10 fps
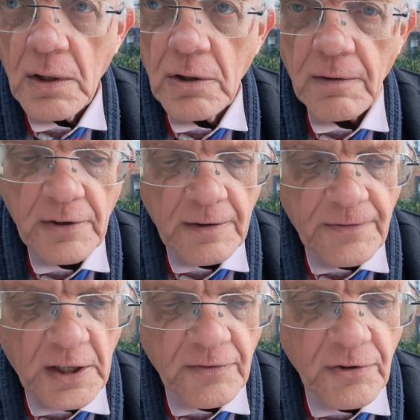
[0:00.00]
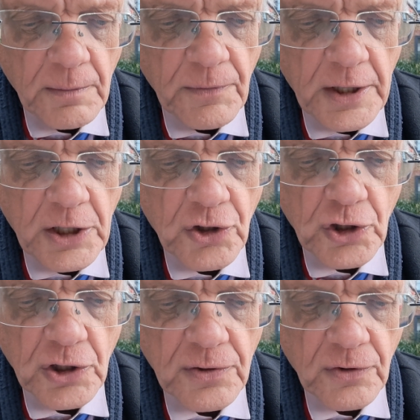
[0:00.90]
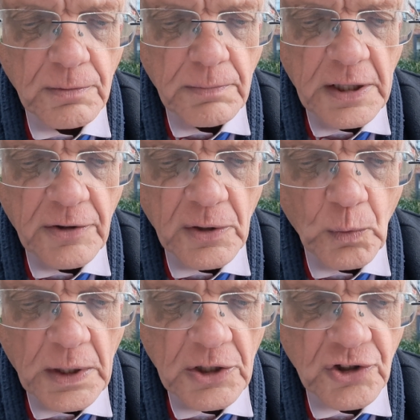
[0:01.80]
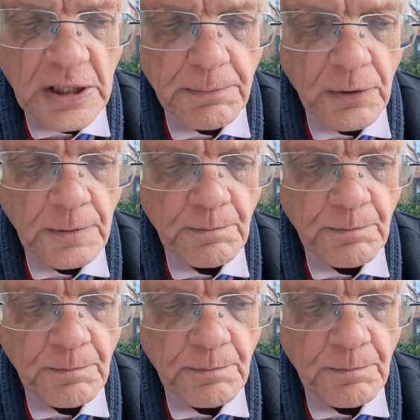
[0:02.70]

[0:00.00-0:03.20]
not very far from the Church of St. Mary in Whitechapel,